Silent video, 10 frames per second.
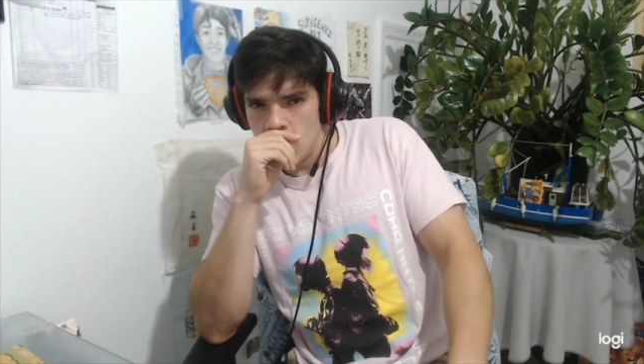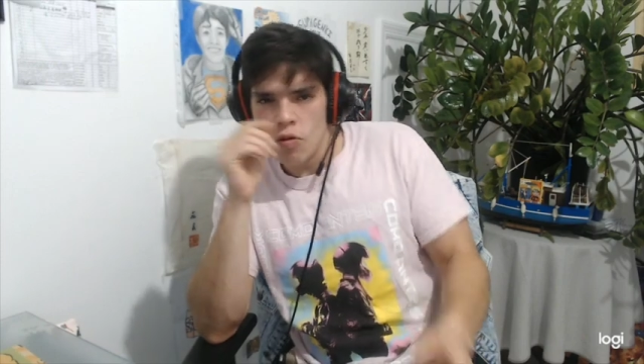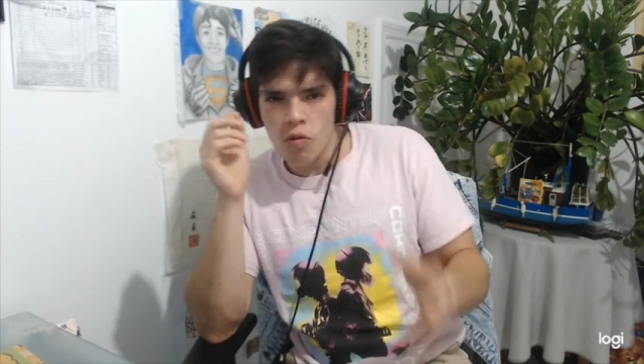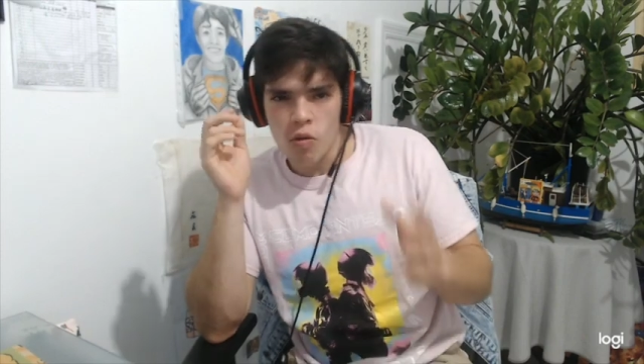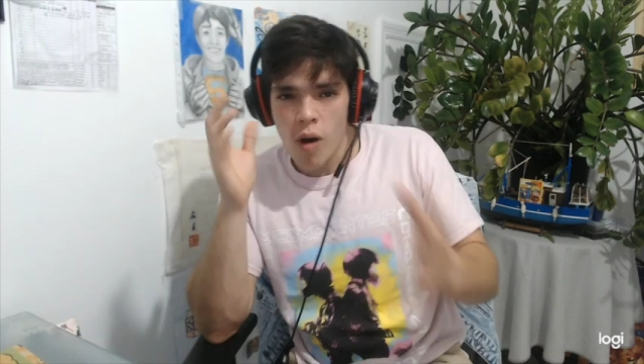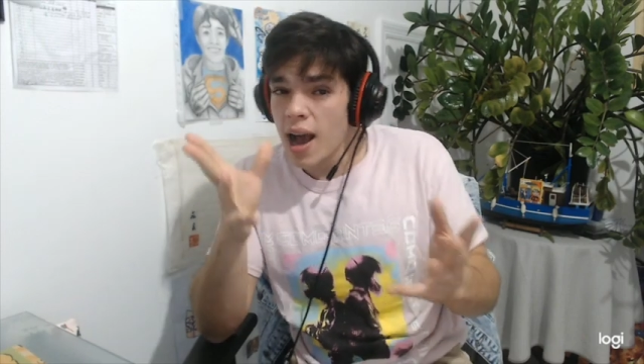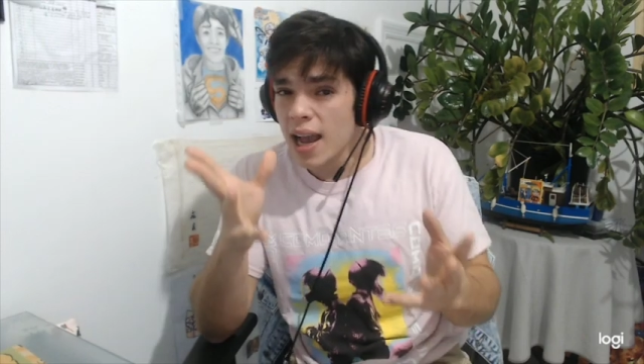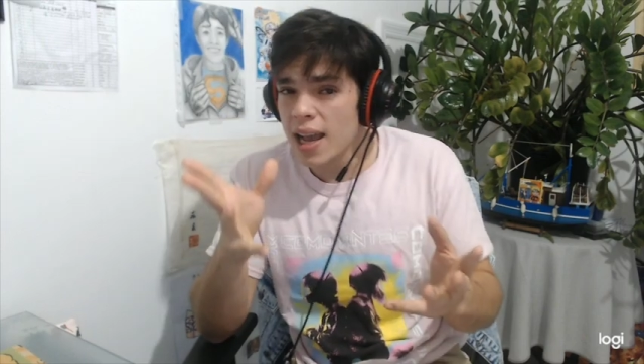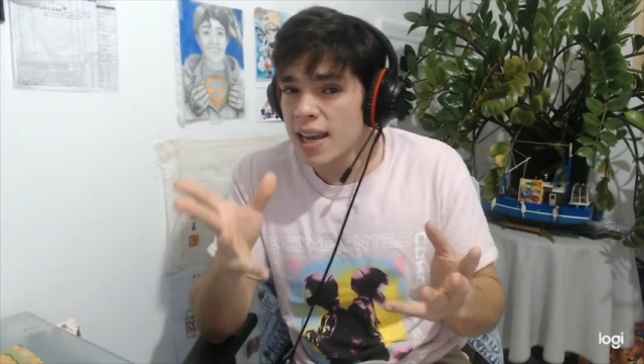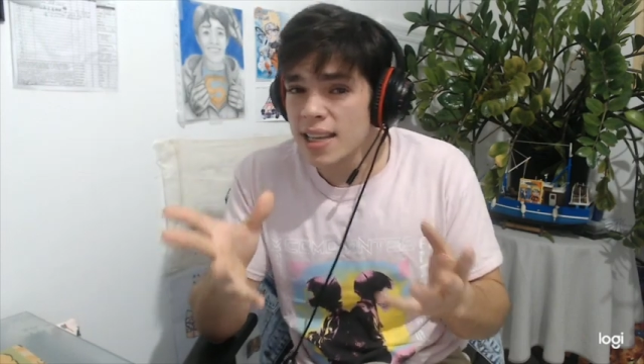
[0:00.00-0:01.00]

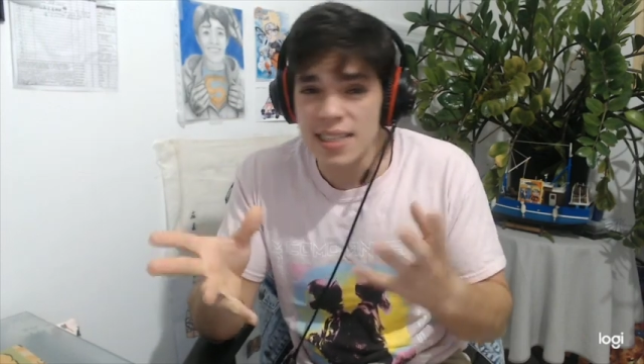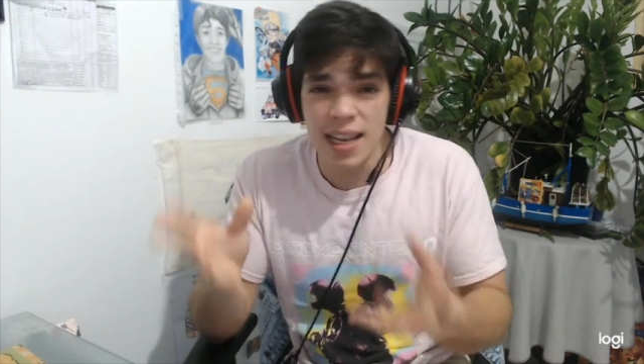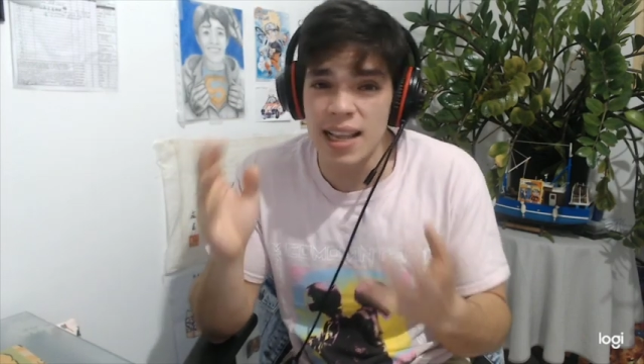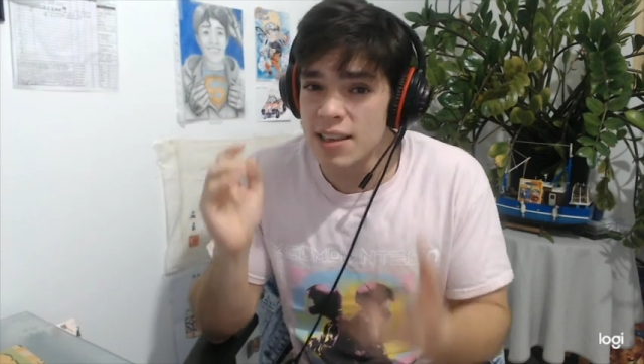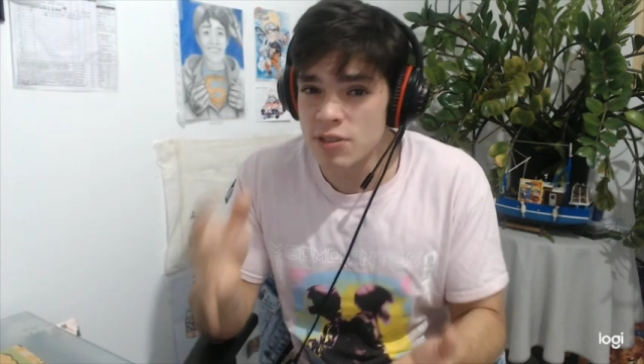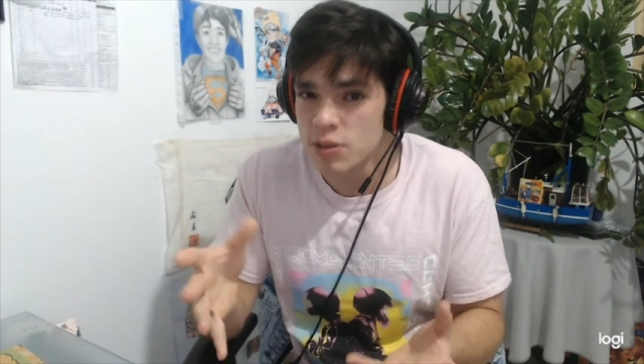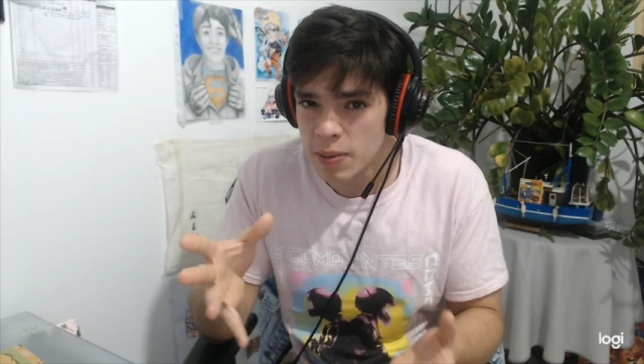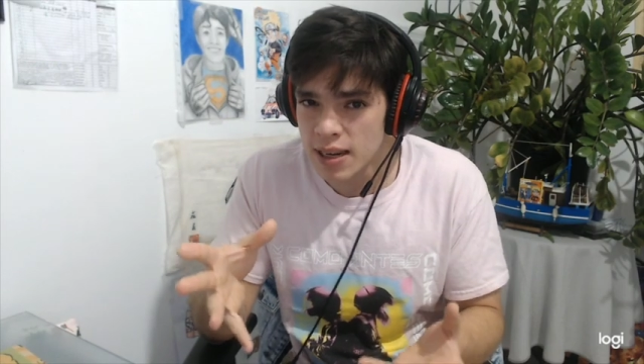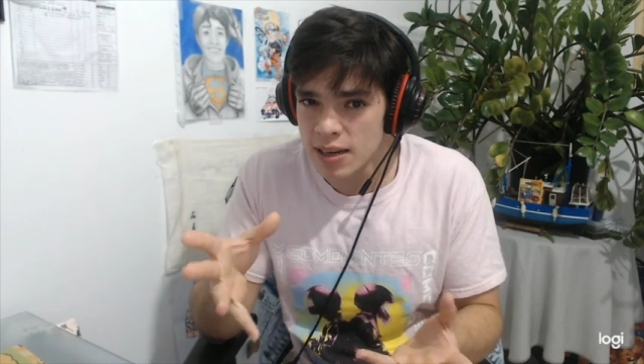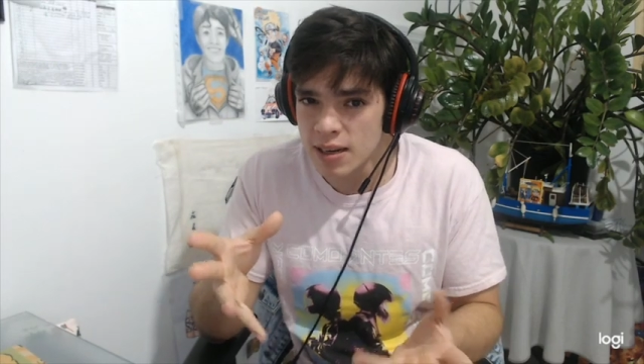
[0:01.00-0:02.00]
Why did I leave
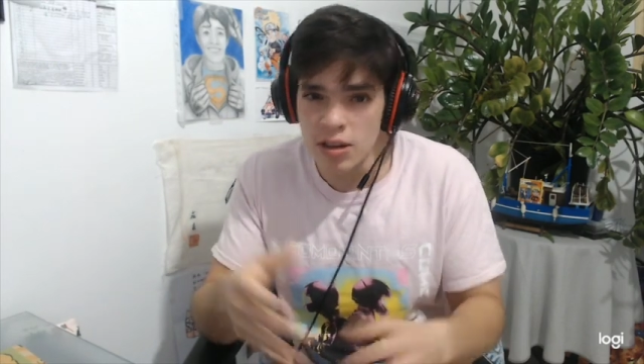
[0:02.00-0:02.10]
Spain?